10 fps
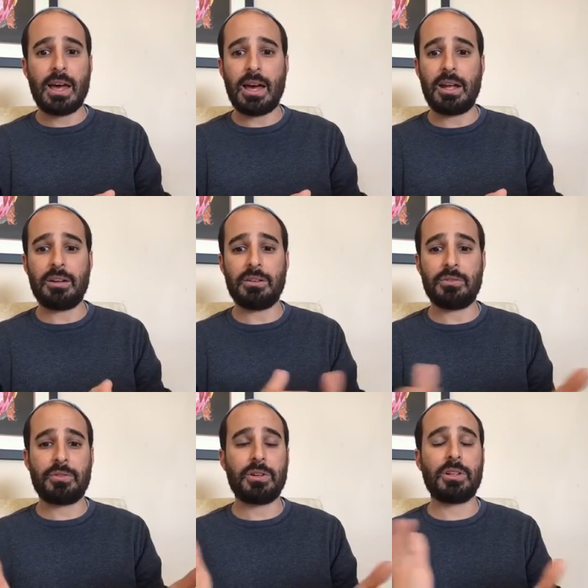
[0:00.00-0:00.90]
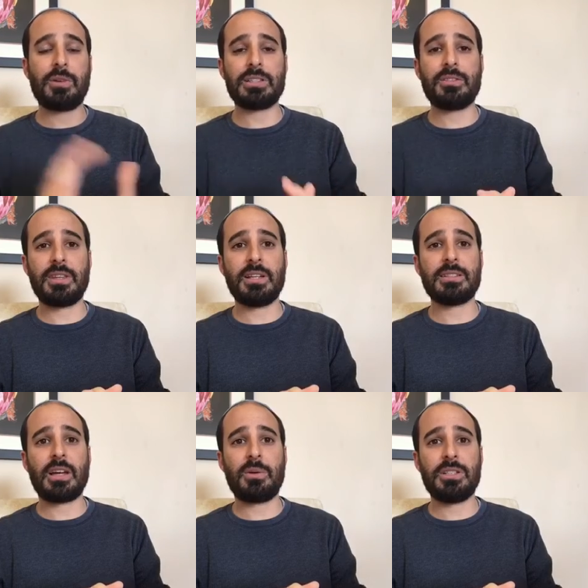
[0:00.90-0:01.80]
and for the rest of
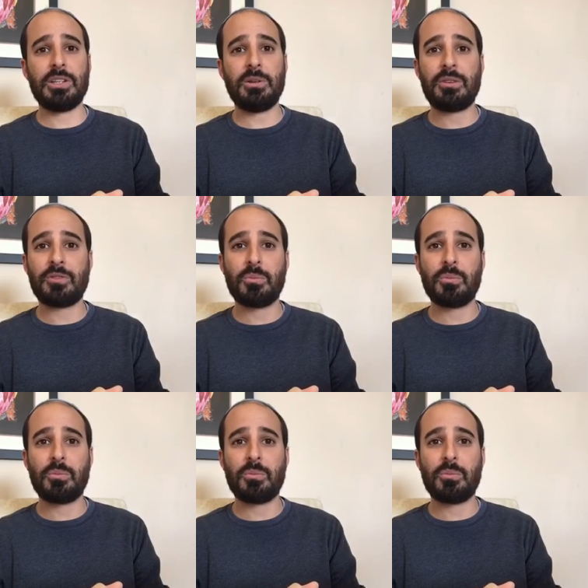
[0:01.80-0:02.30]
things that we do and